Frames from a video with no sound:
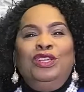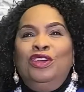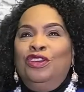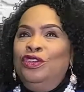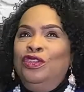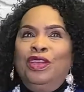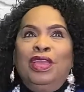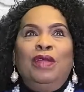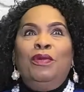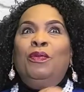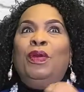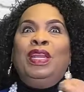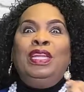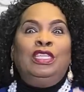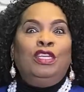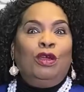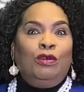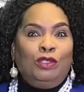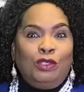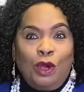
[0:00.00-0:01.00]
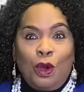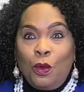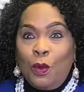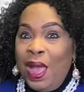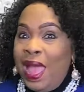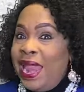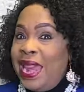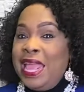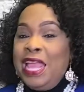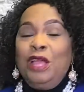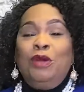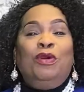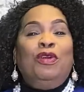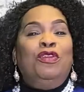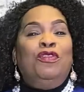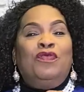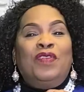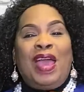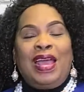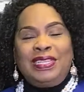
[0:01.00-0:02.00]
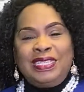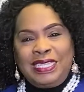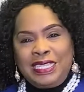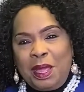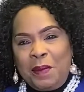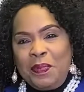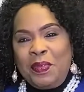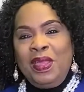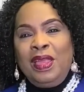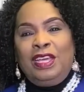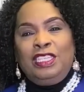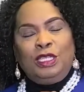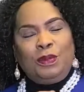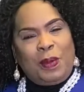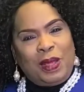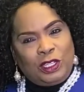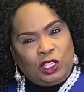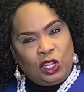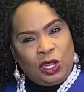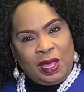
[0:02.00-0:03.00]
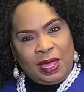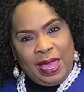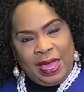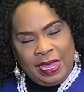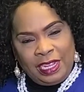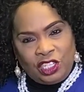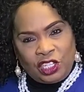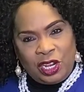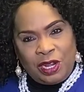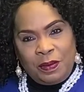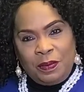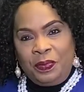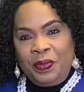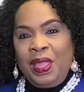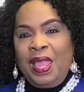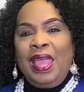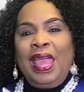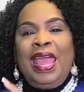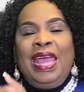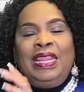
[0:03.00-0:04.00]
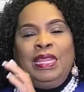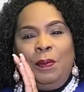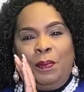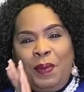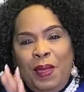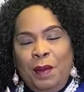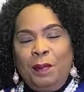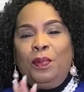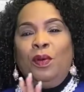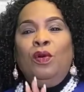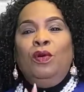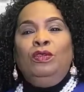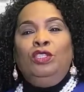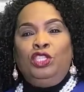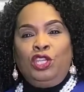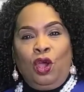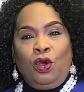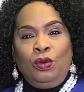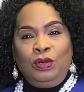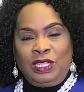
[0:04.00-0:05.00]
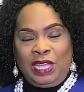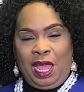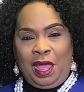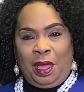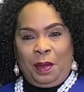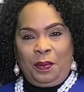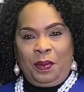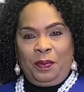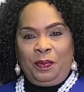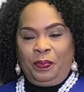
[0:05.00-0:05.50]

you're getting ready to go to a wedding or you've got something, a special occasion, and the pimple shows up.